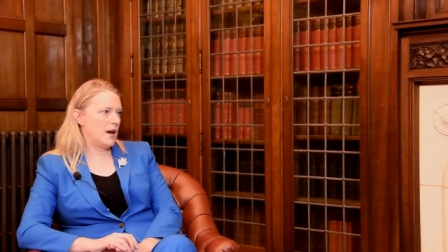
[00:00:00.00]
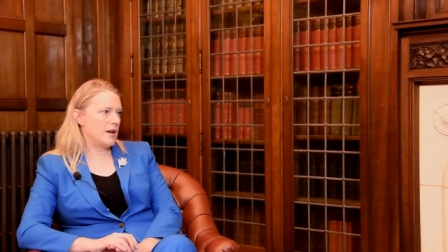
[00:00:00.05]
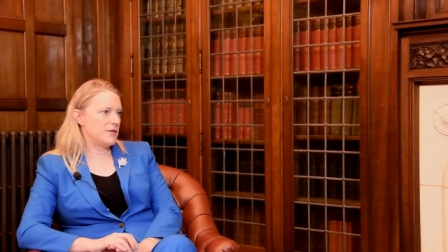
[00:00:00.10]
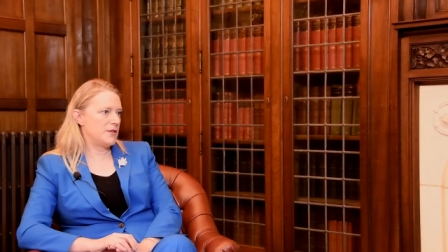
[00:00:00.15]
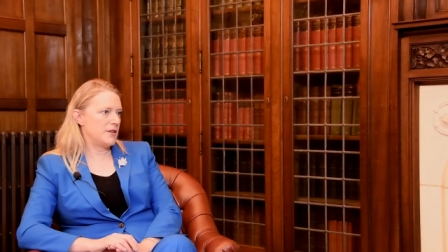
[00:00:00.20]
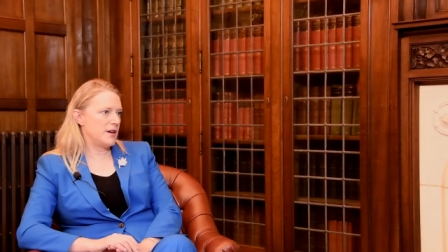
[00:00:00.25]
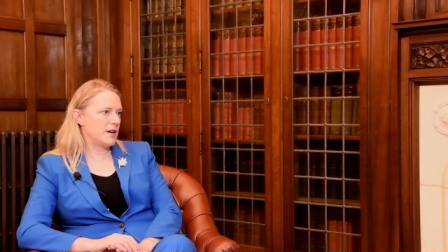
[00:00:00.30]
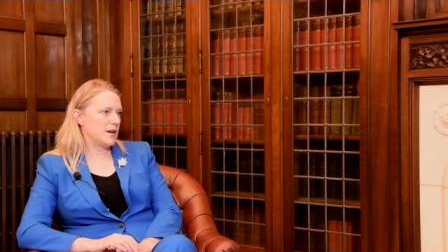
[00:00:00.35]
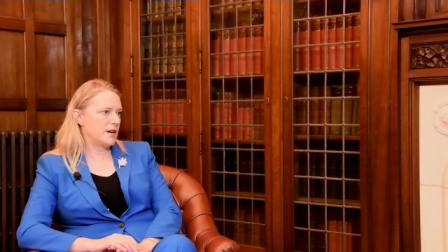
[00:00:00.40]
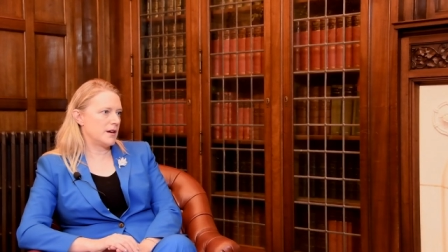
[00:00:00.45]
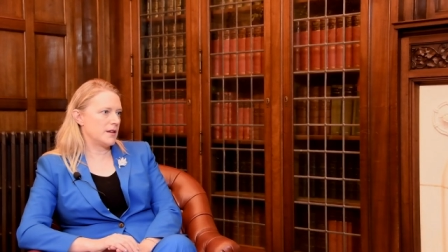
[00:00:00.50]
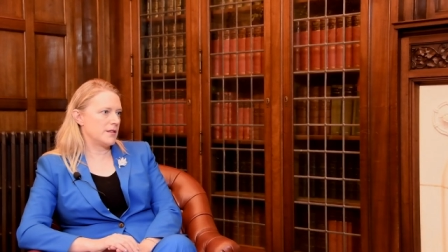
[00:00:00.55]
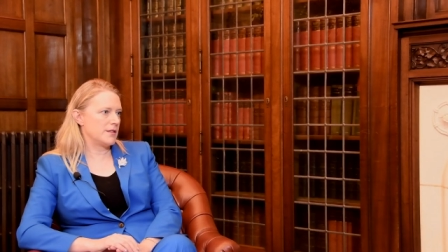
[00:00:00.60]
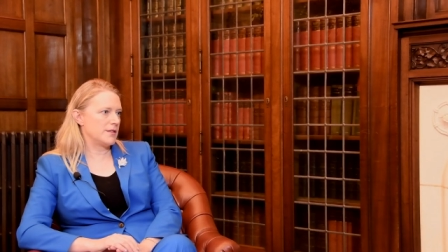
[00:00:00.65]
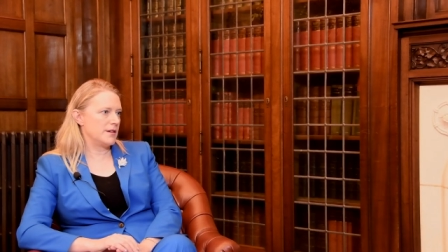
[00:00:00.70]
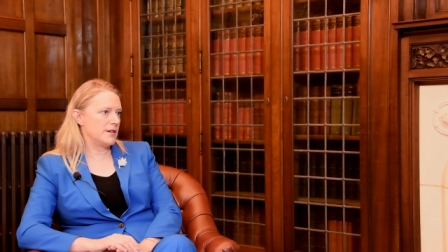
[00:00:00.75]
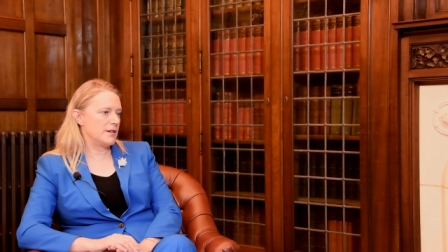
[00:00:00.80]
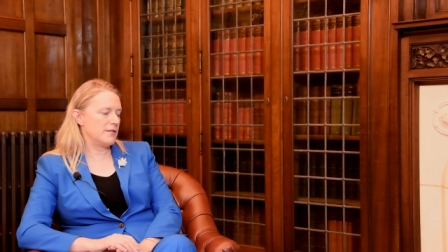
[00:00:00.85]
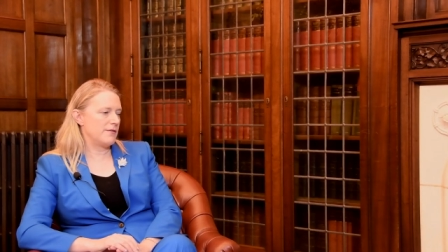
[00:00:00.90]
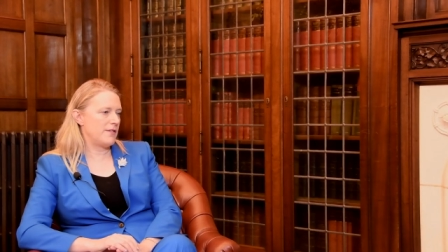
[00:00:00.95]
think
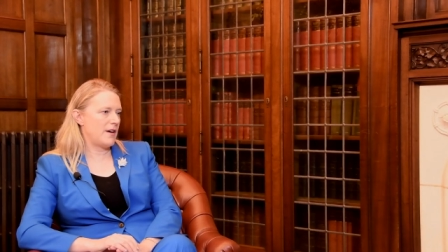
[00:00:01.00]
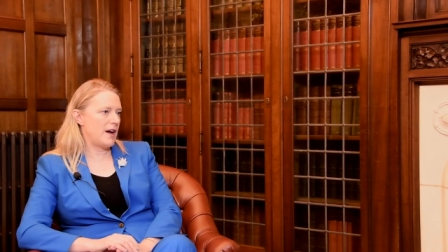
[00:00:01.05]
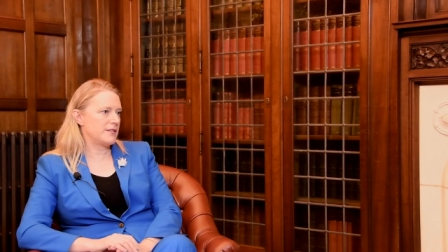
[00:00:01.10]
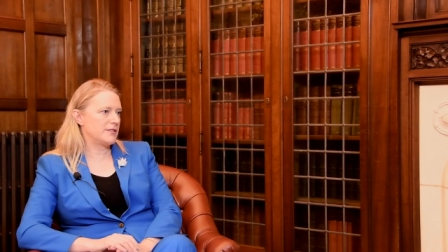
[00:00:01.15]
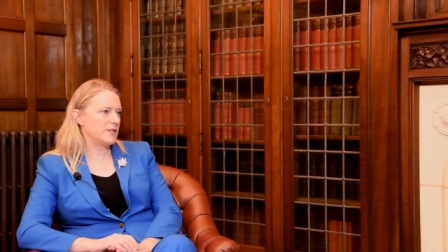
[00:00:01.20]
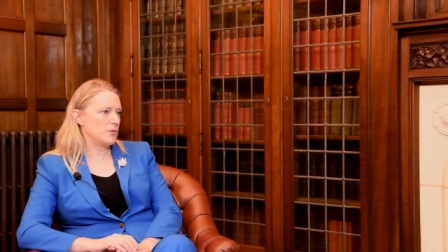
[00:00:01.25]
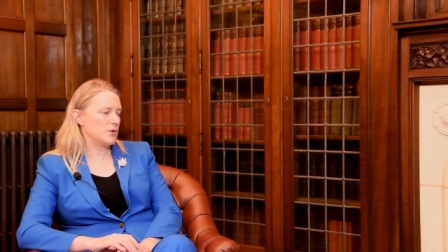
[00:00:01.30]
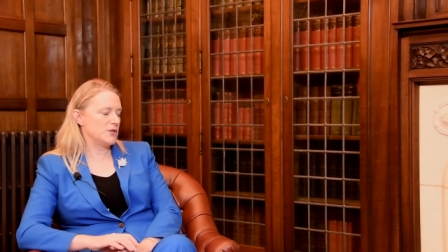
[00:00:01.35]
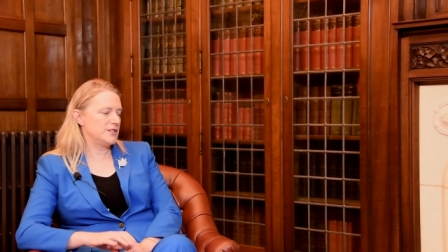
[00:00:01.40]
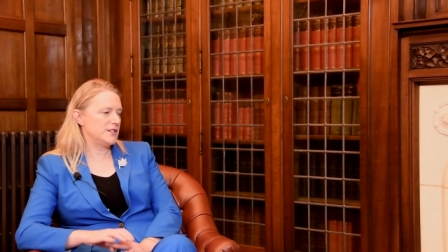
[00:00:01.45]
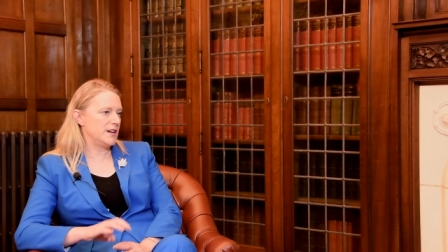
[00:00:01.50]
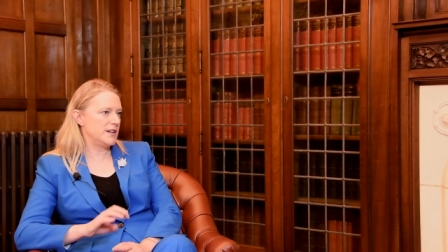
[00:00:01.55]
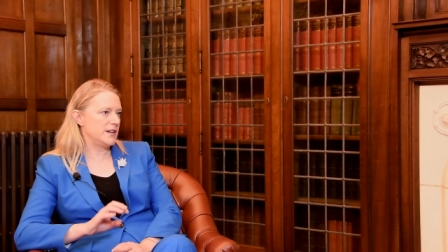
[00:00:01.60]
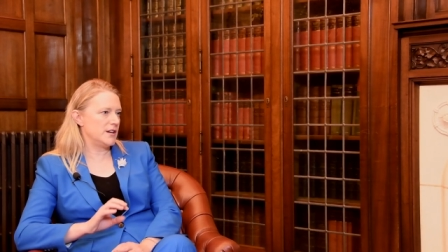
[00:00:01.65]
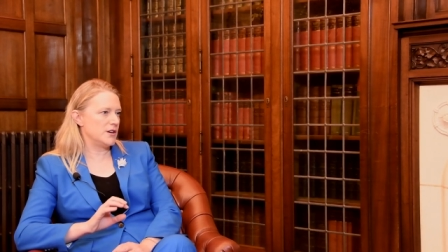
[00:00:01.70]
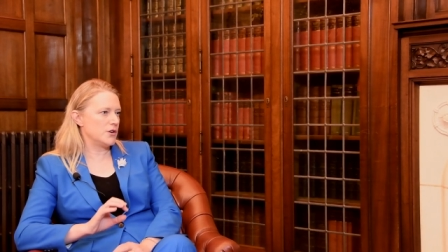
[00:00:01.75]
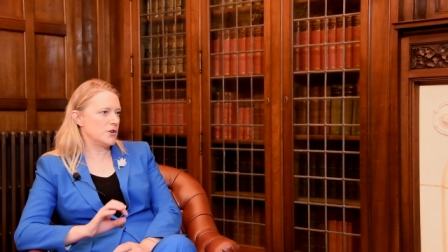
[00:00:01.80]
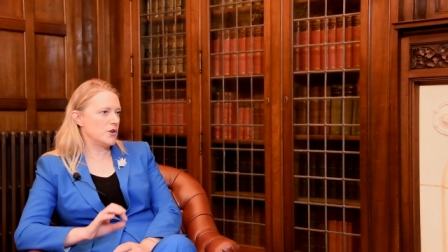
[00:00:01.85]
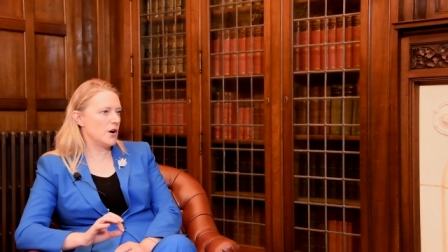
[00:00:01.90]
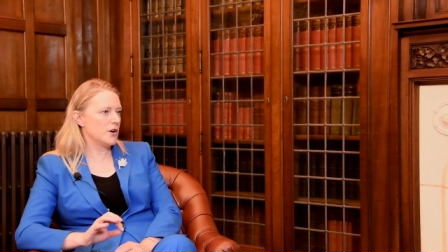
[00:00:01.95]
the fact that we're
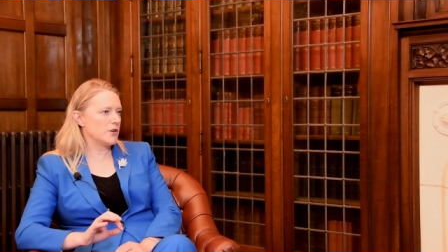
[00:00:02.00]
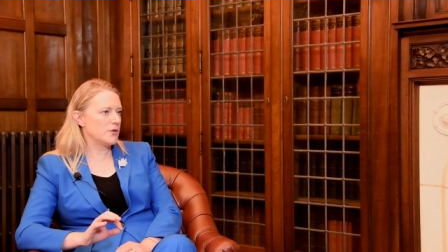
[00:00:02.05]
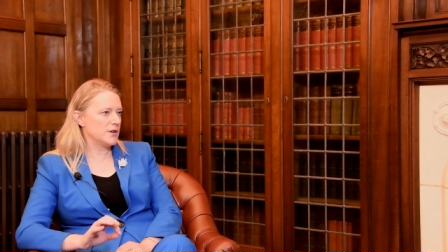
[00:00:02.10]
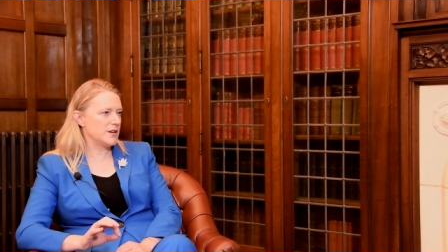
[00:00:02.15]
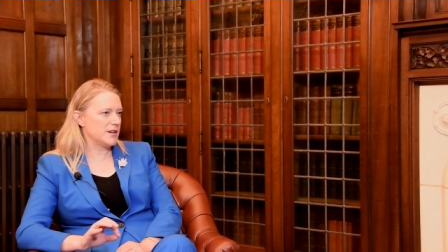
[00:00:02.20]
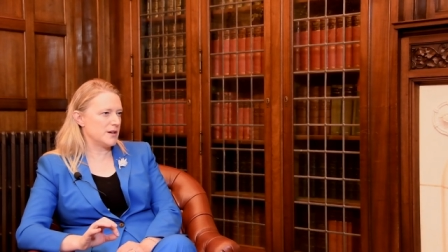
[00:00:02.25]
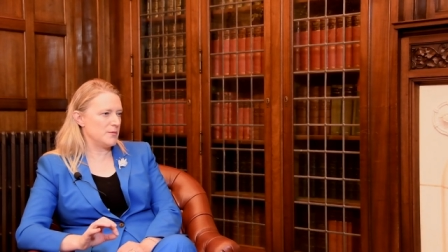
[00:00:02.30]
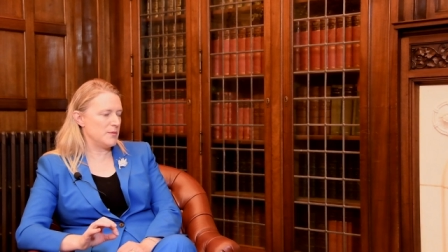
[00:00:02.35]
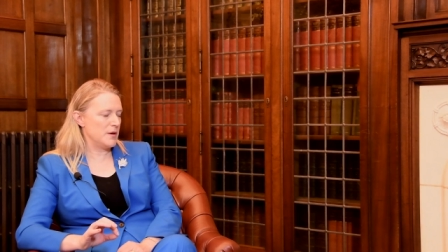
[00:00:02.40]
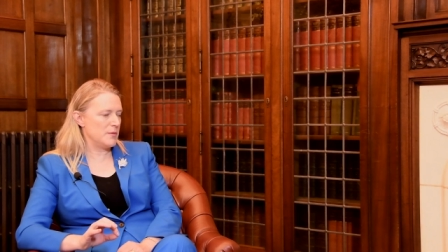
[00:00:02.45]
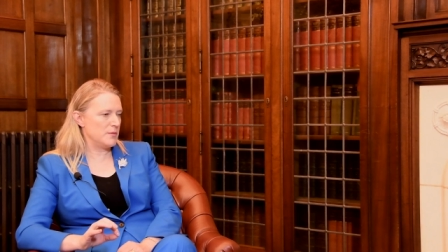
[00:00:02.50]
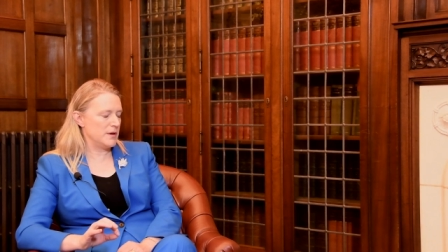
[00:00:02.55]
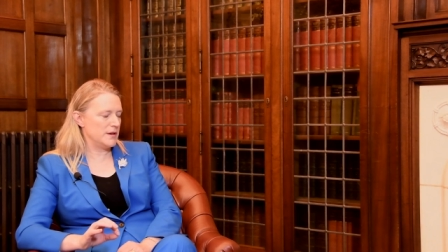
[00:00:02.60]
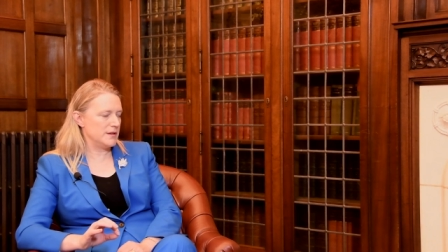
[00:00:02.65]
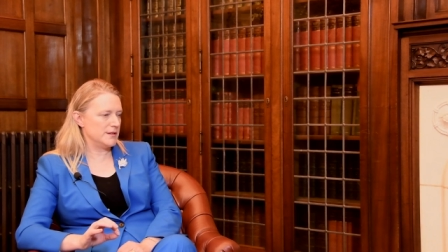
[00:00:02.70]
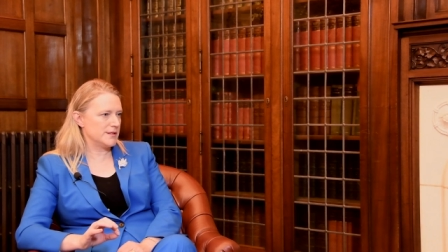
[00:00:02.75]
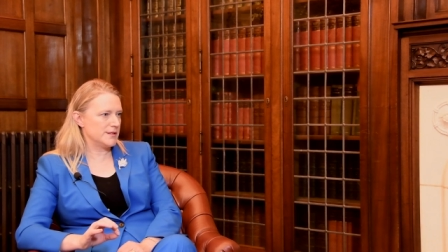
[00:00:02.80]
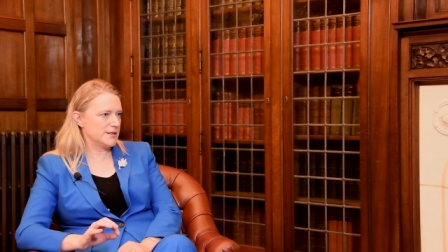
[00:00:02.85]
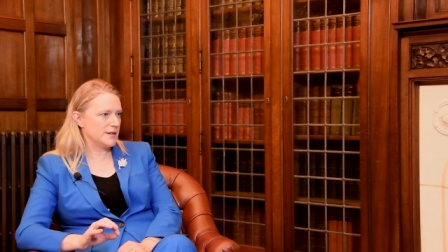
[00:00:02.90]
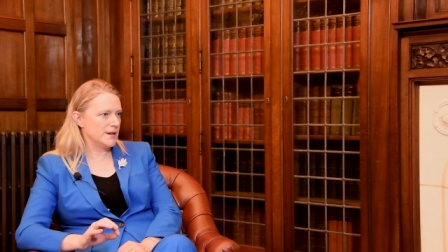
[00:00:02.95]
taking concrete
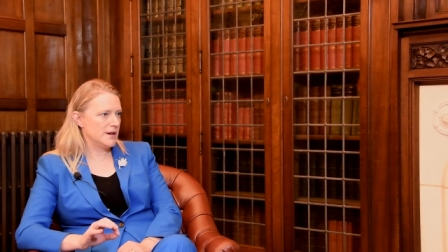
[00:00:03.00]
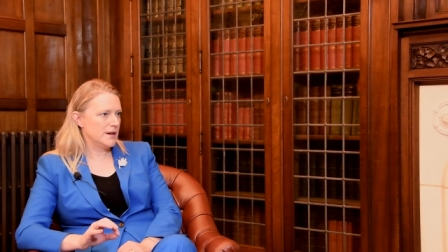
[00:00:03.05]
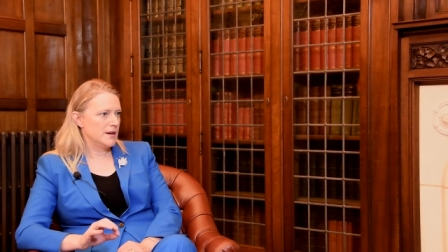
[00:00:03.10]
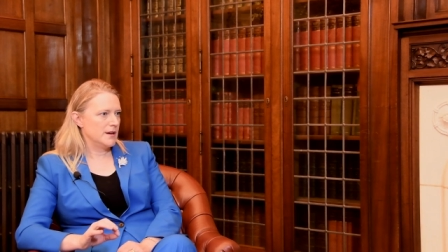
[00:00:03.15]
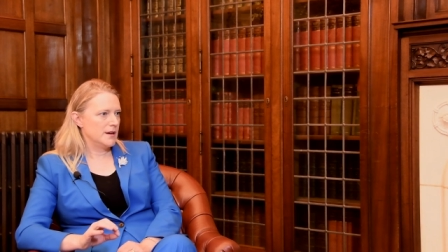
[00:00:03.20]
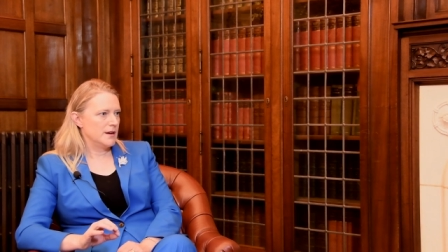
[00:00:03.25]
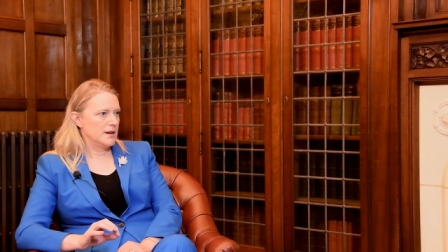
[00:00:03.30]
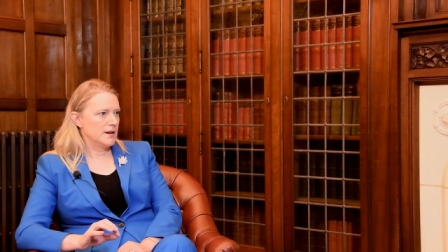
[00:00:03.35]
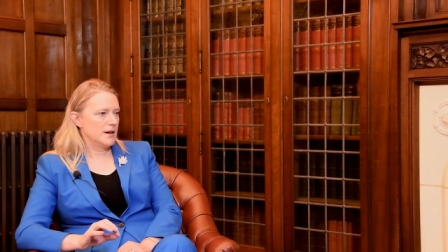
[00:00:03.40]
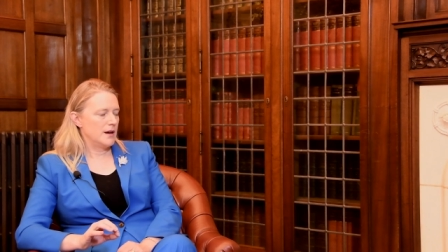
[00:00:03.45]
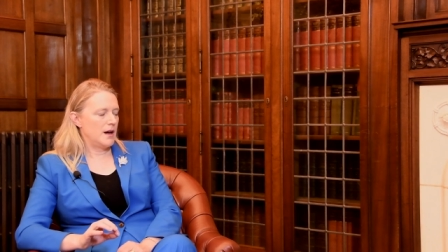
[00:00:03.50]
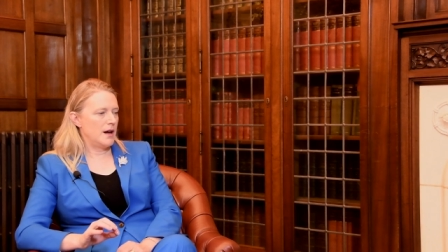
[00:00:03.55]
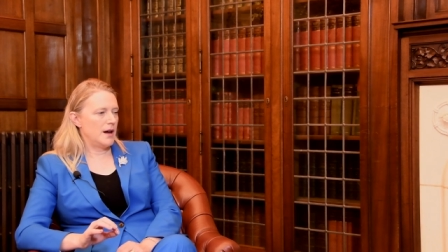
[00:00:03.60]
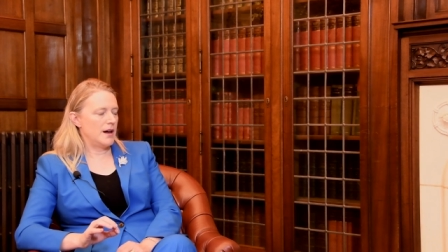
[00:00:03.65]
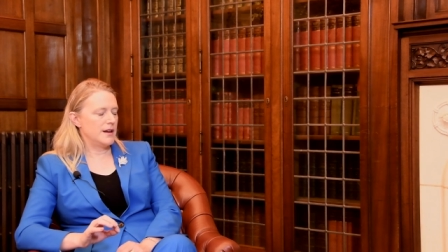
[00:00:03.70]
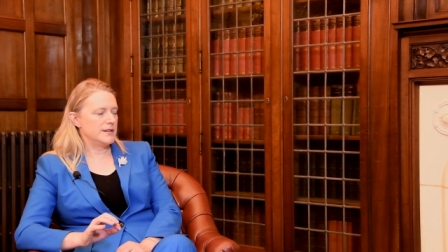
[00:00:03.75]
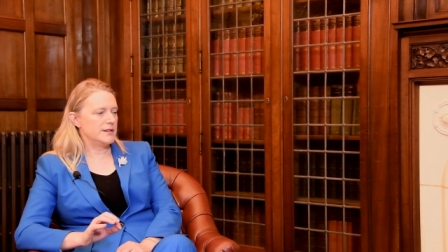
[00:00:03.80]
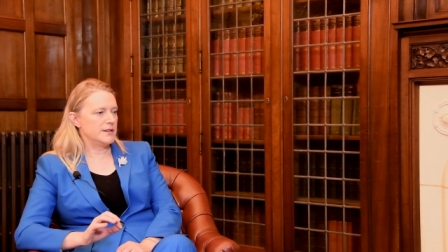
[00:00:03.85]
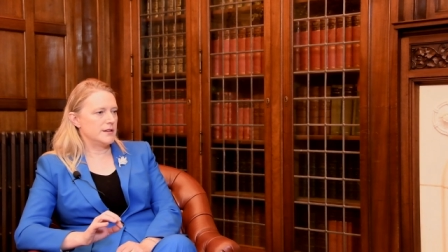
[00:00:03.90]
commitments uh,